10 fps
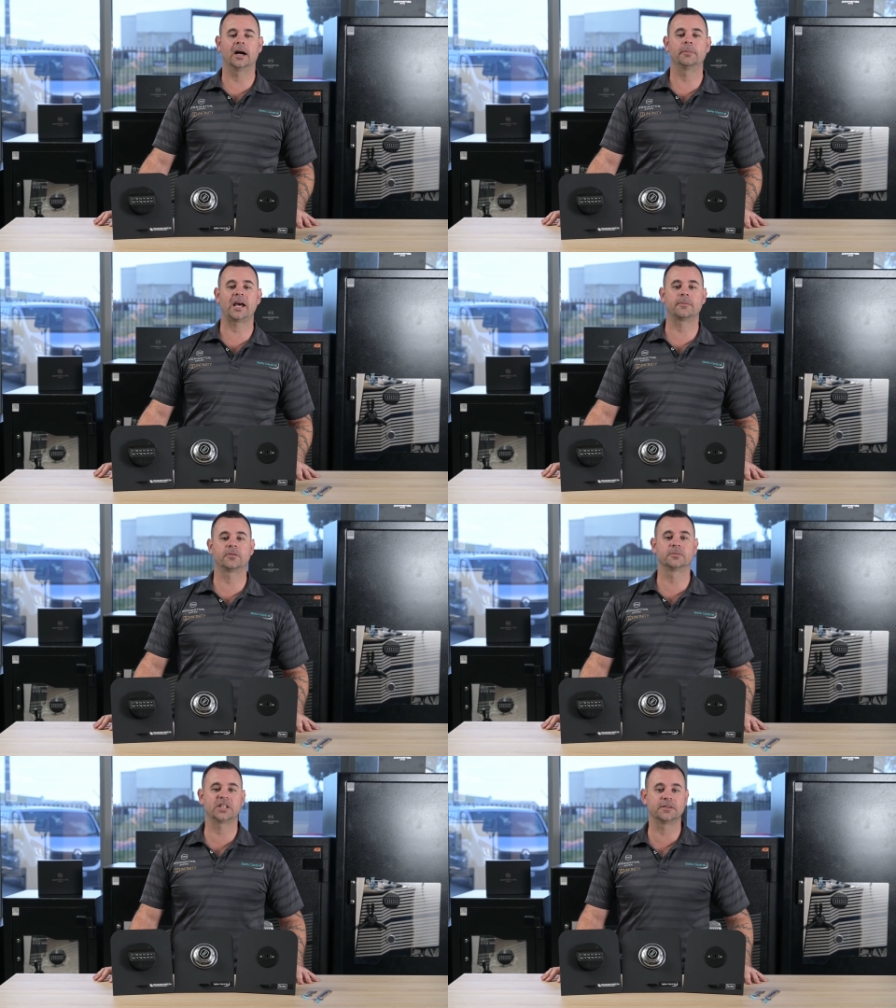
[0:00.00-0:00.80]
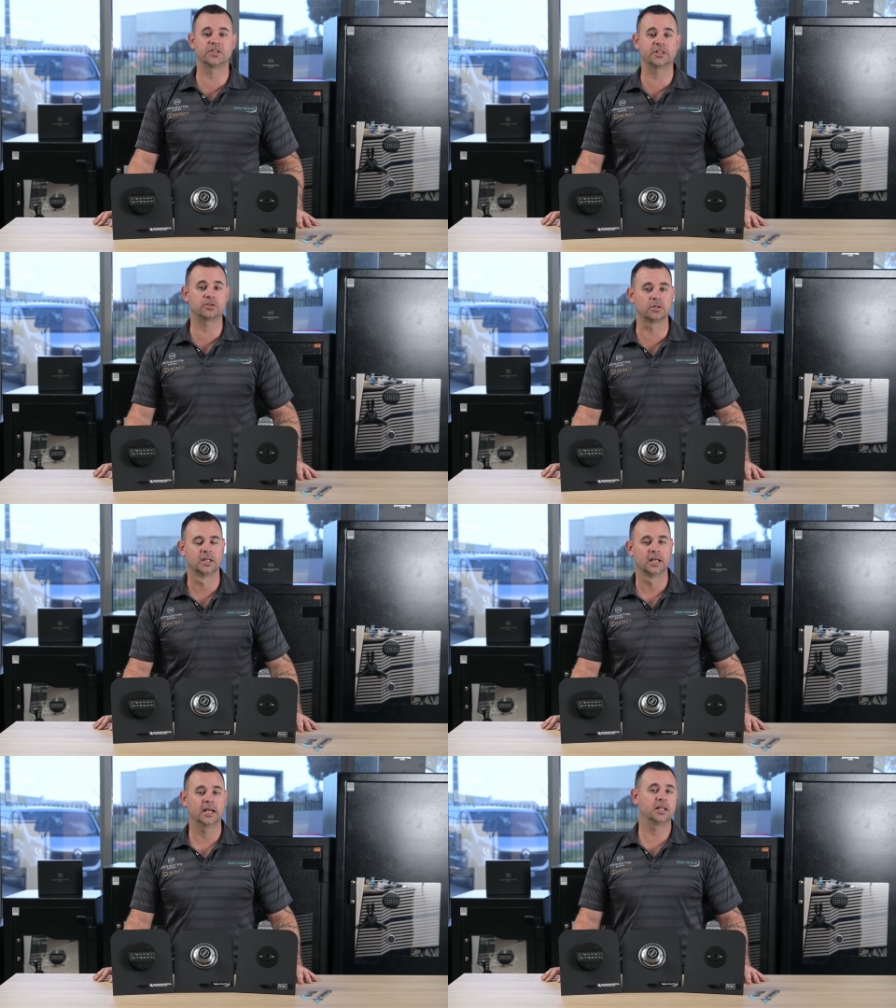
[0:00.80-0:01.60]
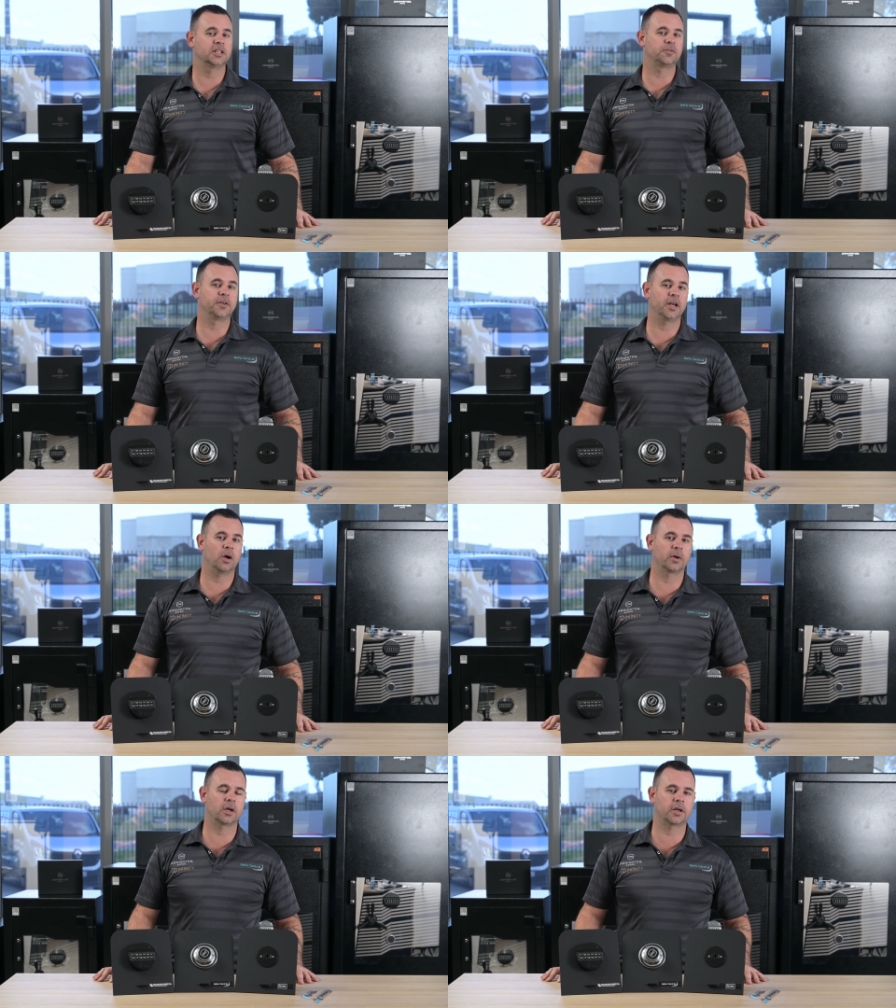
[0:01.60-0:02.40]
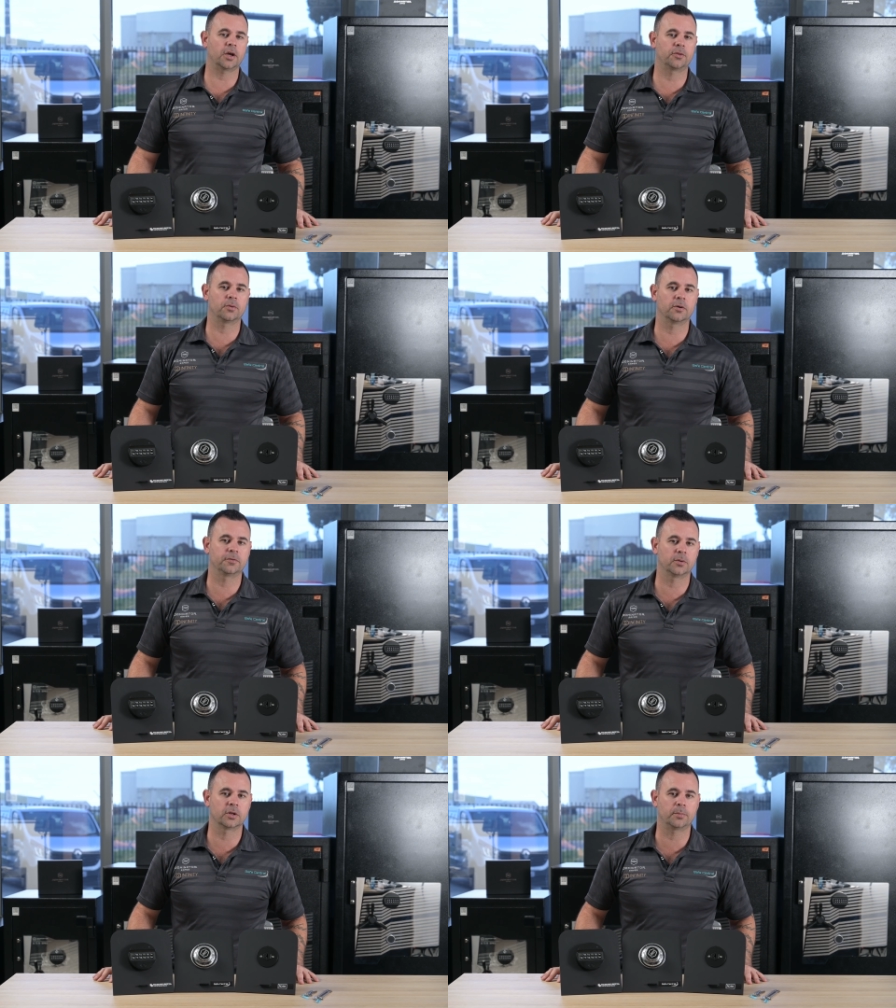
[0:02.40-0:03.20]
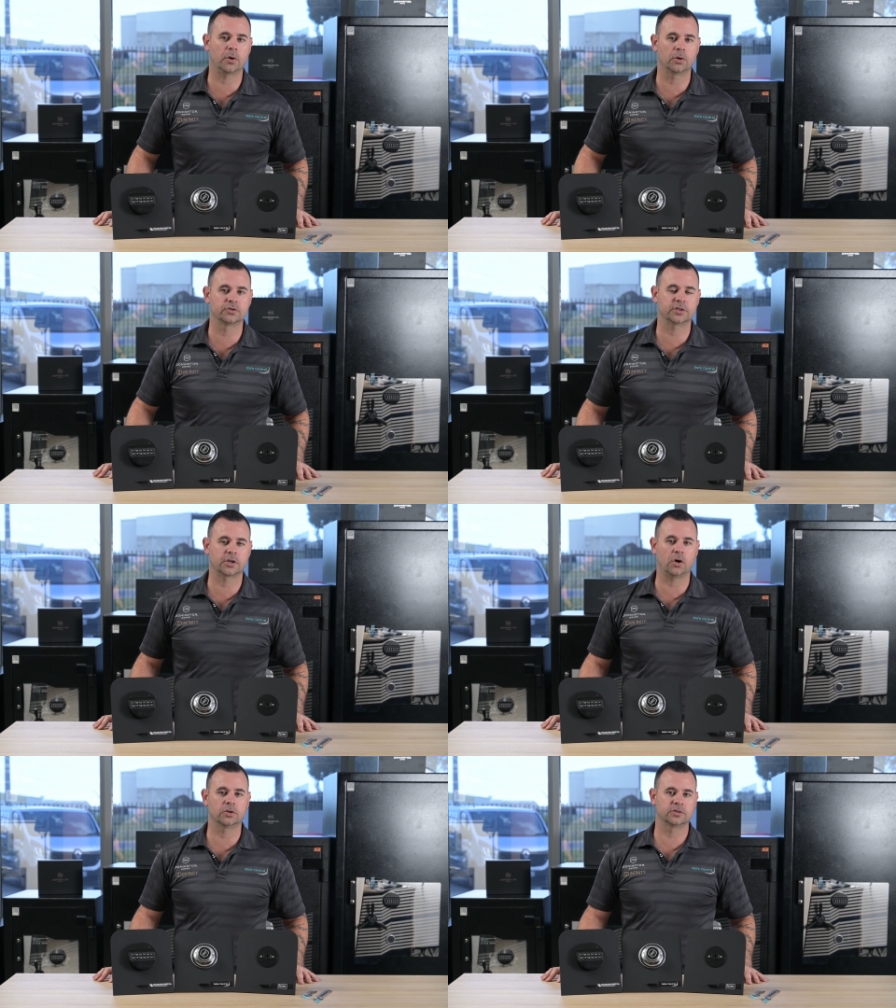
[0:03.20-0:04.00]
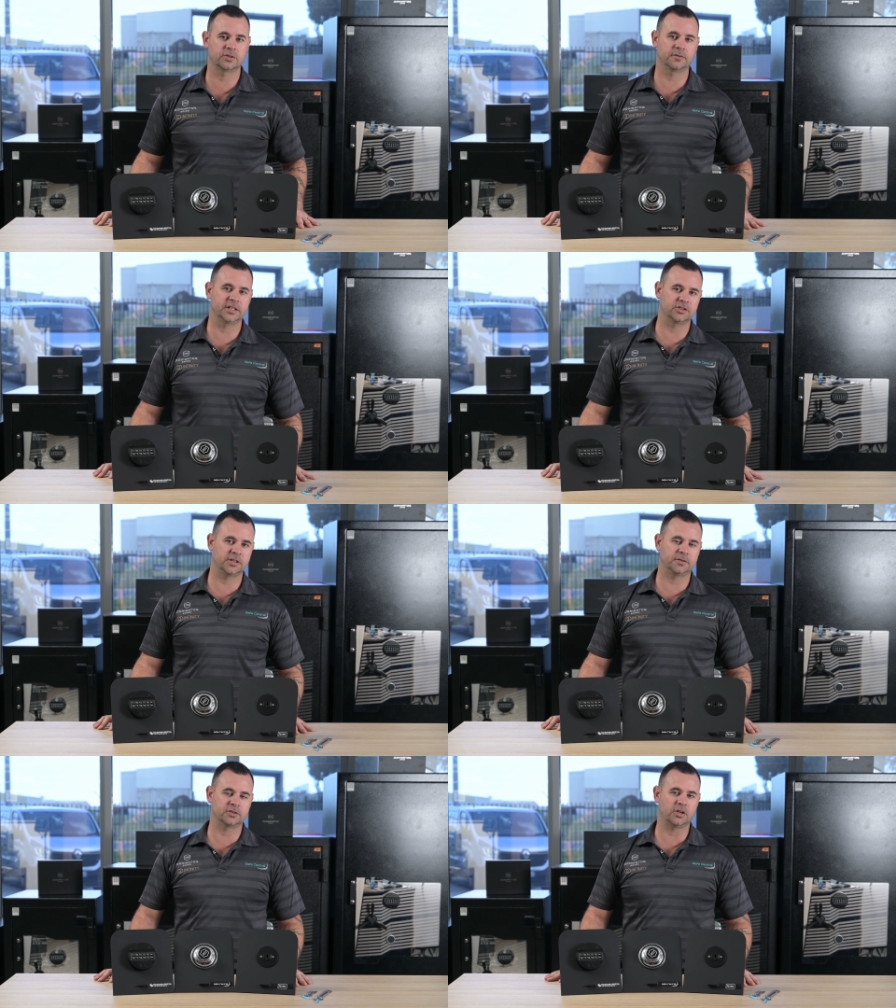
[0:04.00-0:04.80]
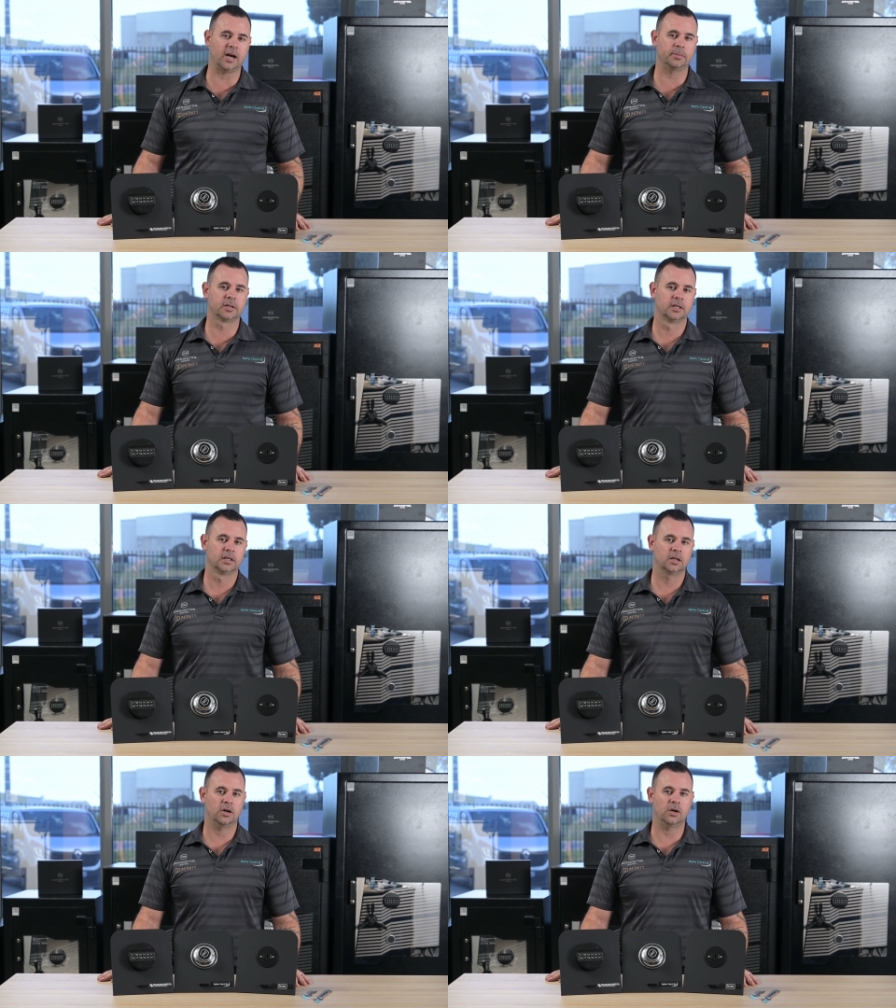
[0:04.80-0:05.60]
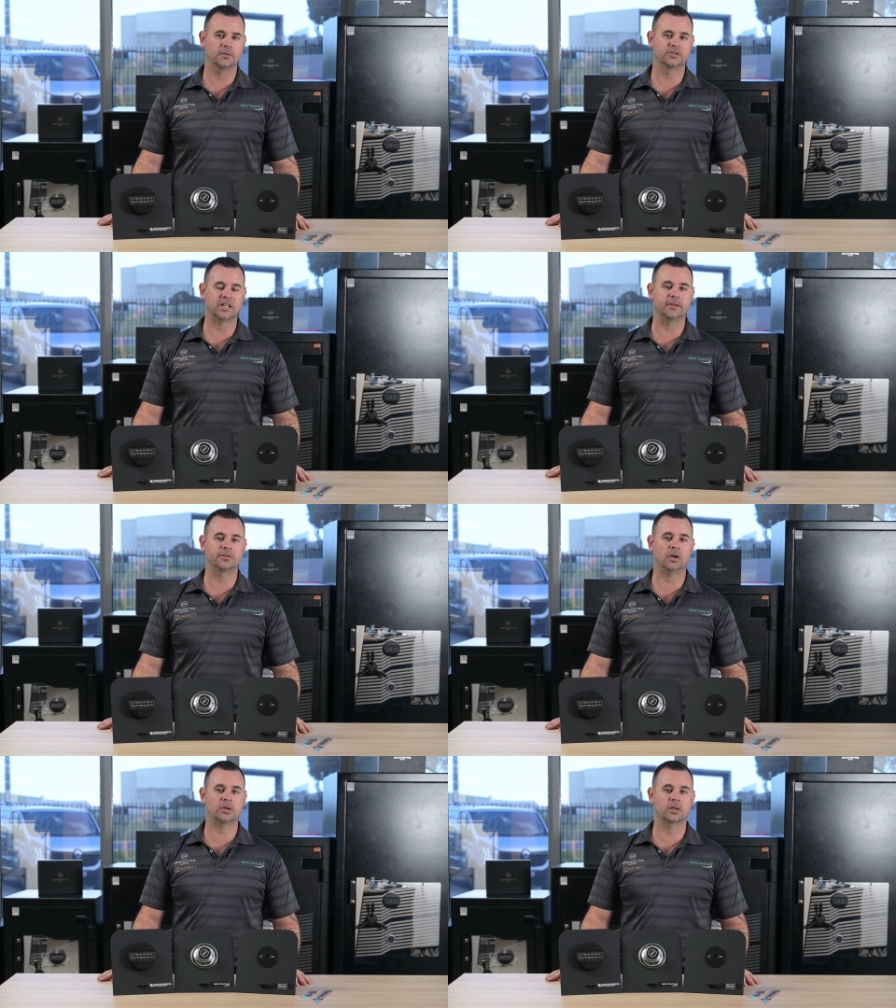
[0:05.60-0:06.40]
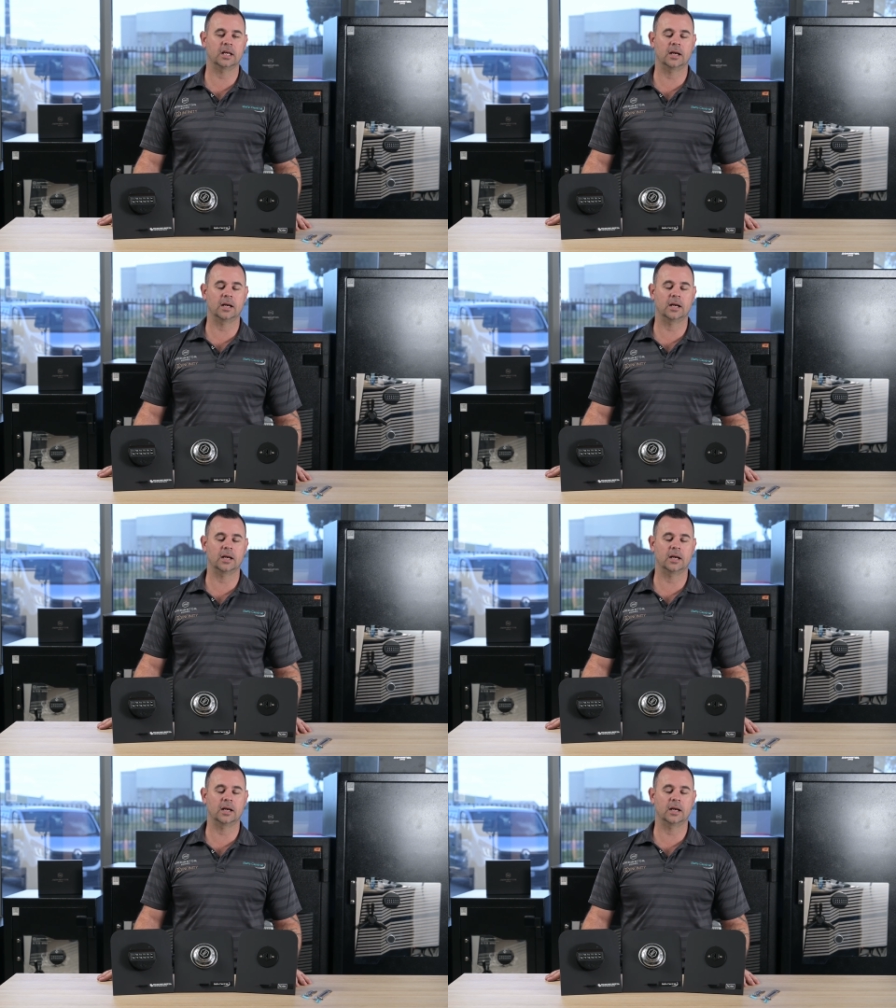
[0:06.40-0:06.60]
I'm Adam from Safe Central. In this video, we're going to go through a few of the pros and cons of each different type of safe lock.